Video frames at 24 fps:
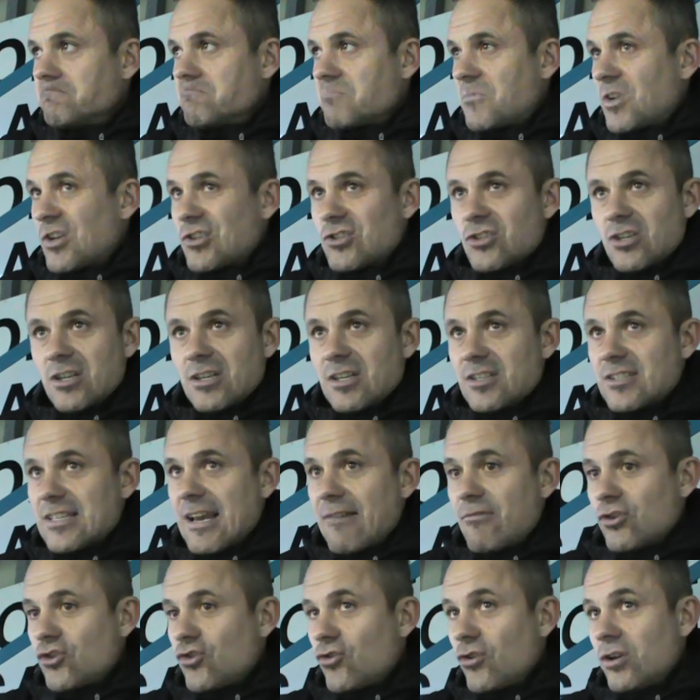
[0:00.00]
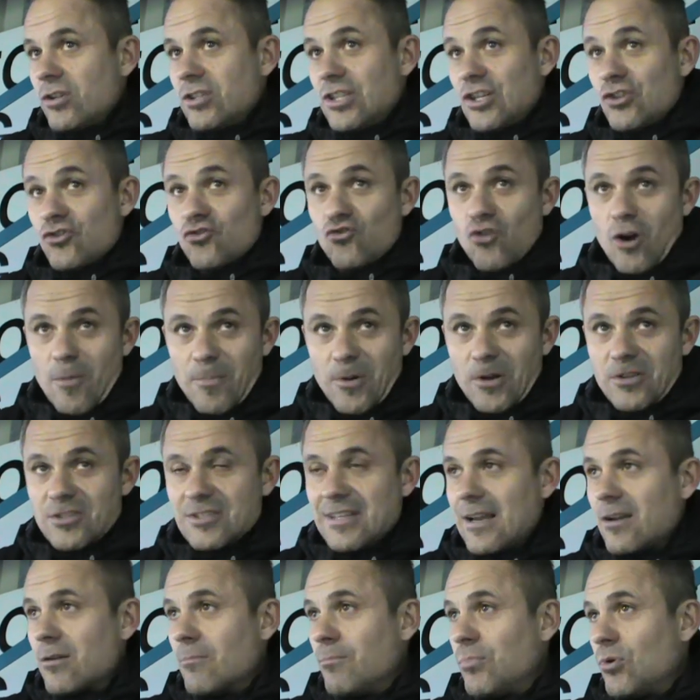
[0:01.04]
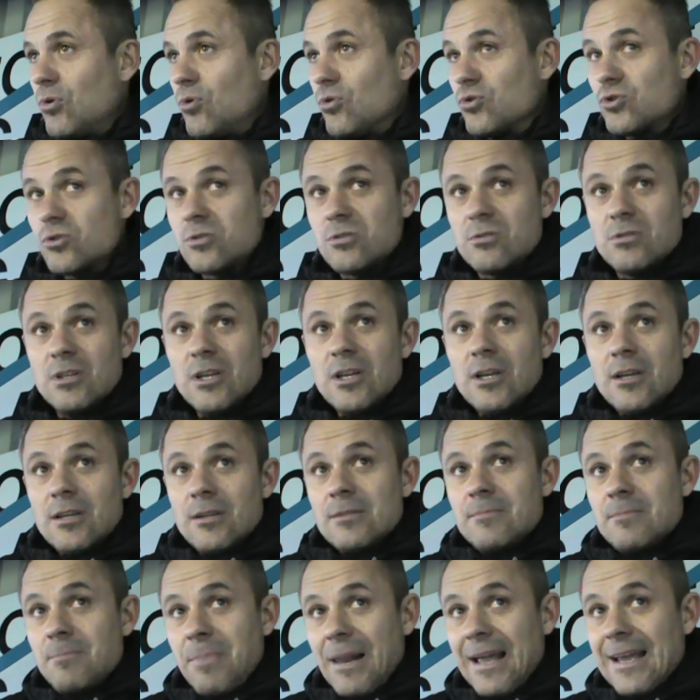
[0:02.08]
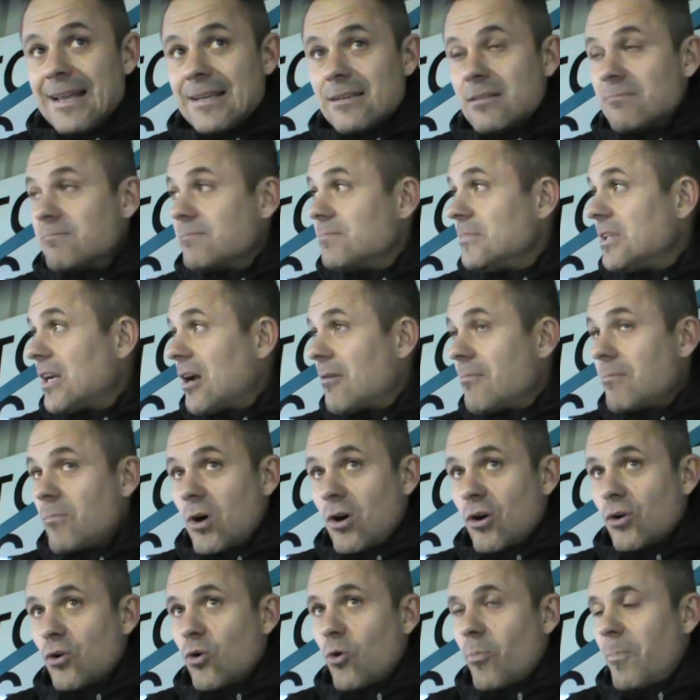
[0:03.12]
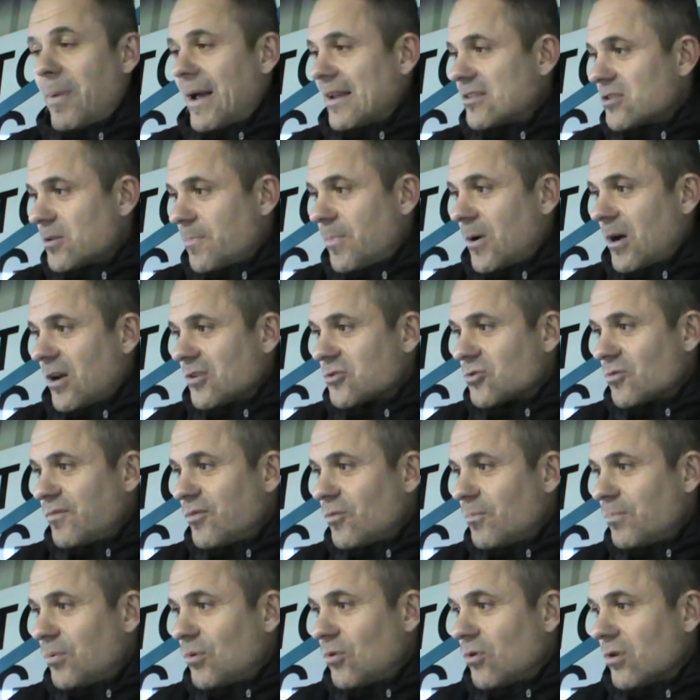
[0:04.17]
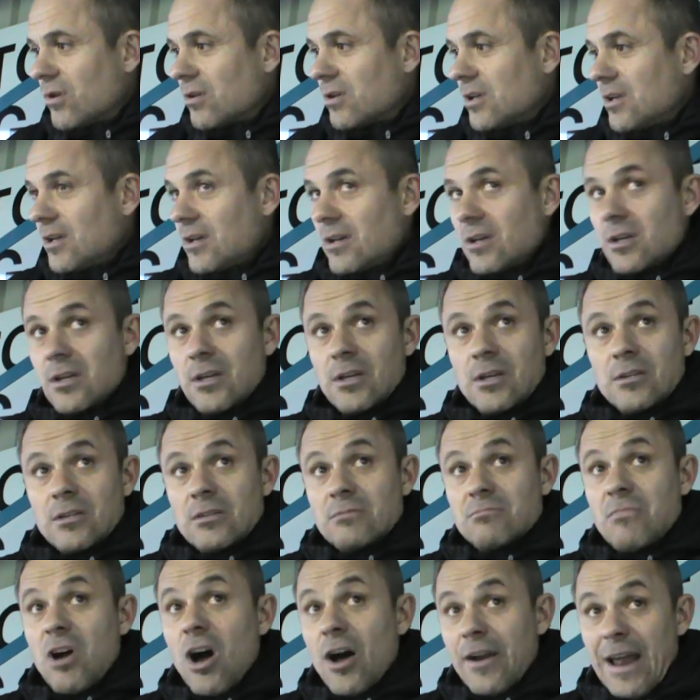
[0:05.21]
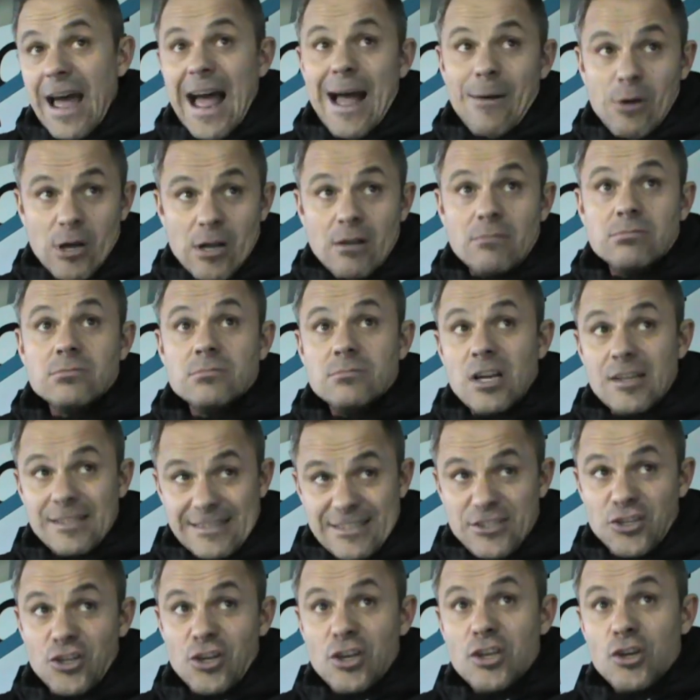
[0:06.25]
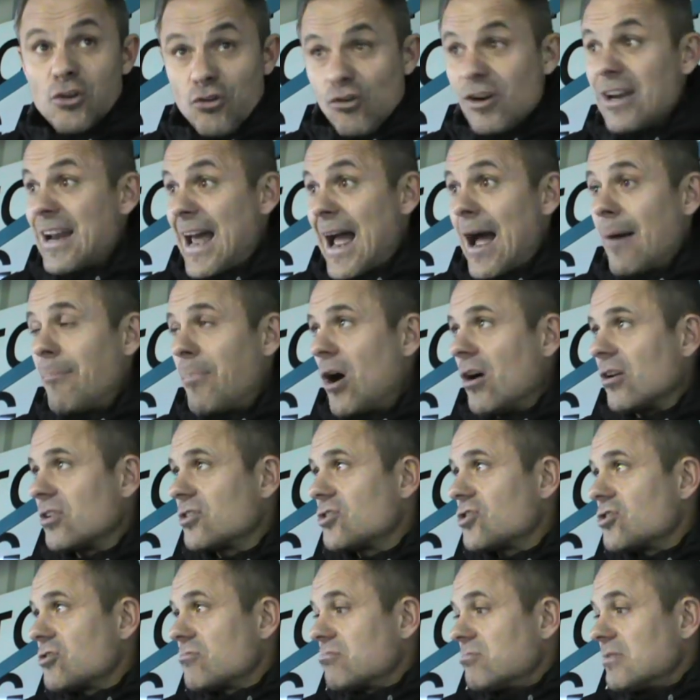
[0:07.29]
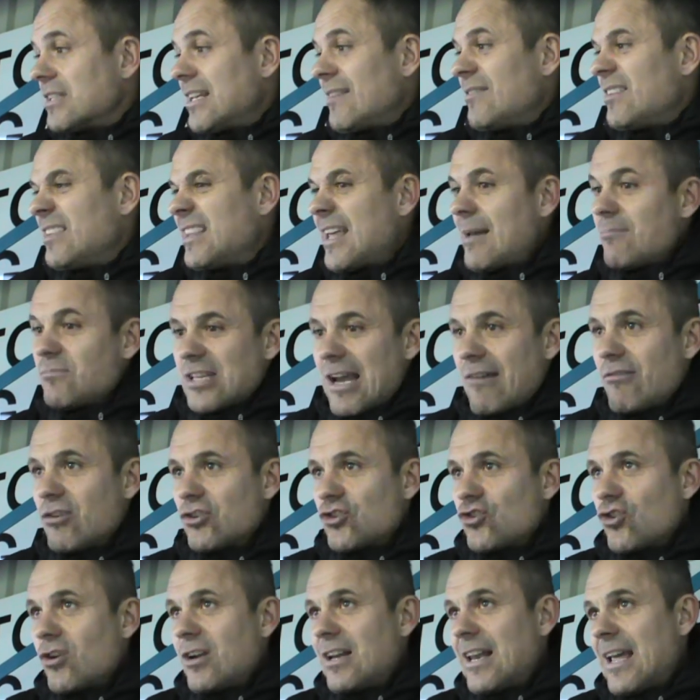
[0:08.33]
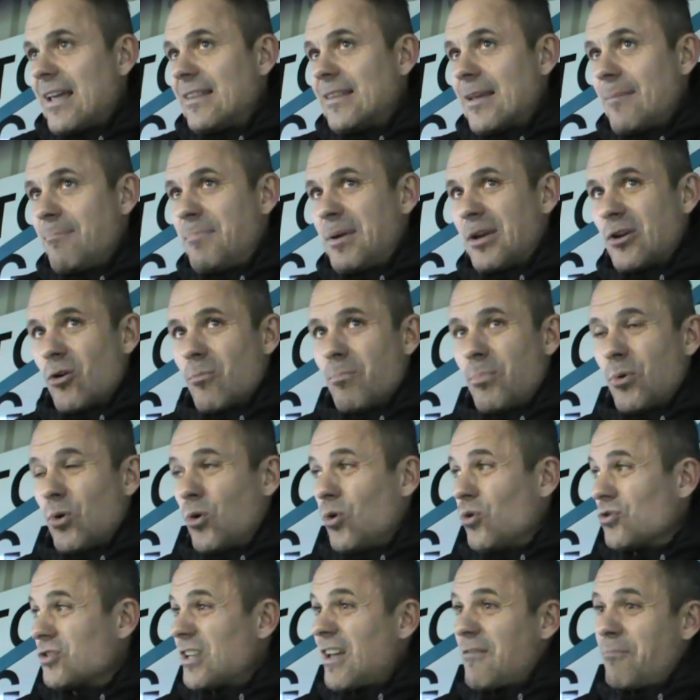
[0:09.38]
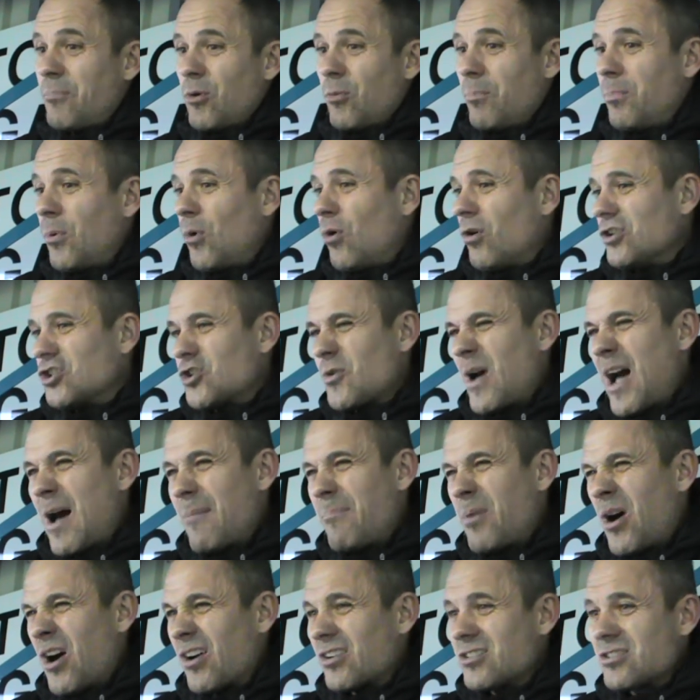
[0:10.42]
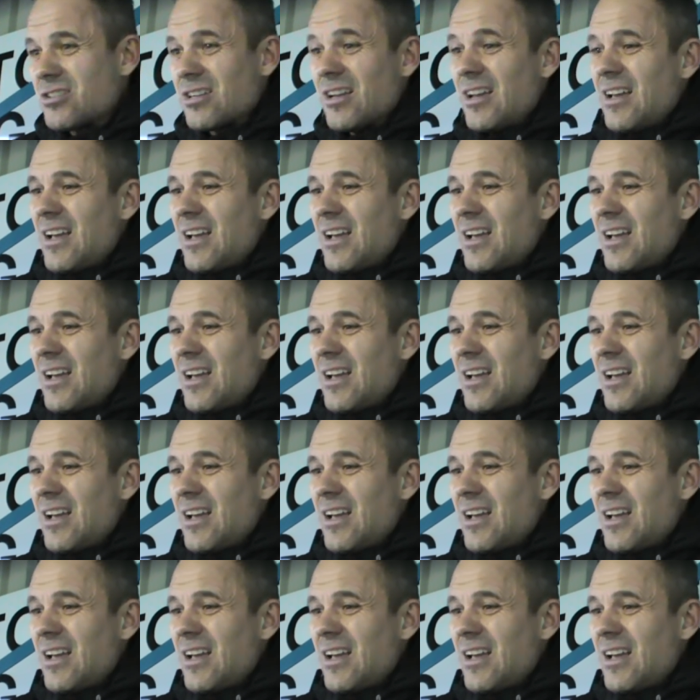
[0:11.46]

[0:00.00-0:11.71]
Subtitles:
Conceded territory, didn't drop on second balls, playing what I call pass the parcel football on our D or in our box, giving them territory, letting them pick up balls. They put ball into our box.